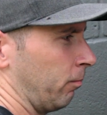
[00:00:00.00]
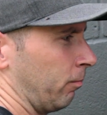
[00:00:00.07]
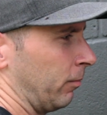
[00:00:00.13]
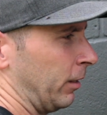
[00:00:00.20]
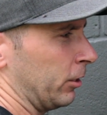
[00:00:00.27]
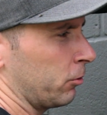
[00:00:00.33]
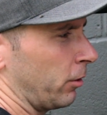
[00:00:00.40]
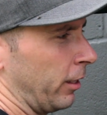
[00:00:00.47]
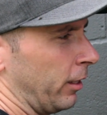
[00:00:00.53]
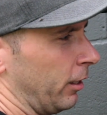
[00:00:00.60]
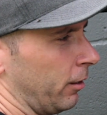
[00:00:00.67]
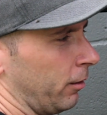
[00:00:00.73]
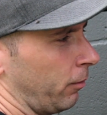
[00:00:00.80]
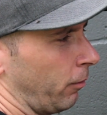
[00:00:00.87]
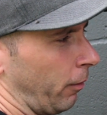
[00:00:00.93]
This right
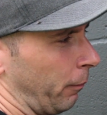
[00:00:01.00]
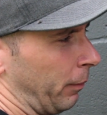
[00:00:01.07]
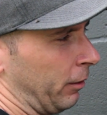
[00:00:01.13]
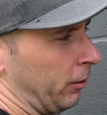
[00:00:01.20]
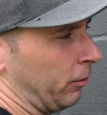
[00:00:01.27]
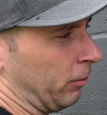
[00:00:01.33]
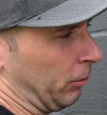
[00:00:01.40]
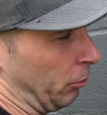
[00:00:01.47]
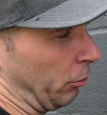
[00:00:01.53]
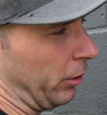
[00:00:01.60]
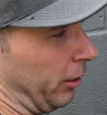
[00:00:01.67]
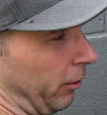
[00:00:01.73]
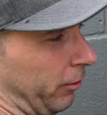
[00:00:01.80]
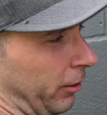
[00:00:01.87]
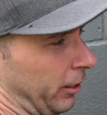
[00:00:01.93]
here, I mean, you
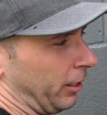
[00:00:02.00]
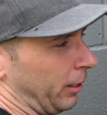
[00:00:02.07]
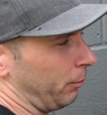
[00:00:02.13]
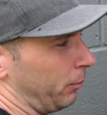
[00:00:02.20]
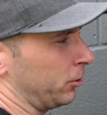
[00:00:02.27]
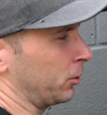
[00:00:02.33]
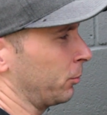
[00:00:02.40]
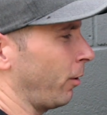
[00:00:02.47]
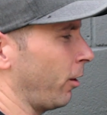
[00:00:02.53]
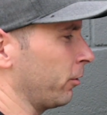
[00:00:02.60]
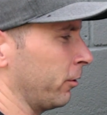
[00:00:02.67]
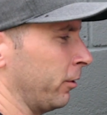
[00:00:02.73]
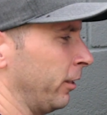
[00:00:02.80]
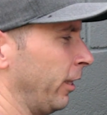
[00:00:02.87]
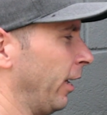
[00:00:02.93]
really don't need to get much smaller
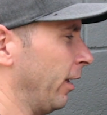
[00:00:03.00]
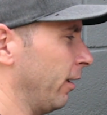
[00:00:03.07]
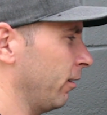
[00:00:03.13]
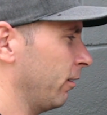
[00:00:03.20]
than that.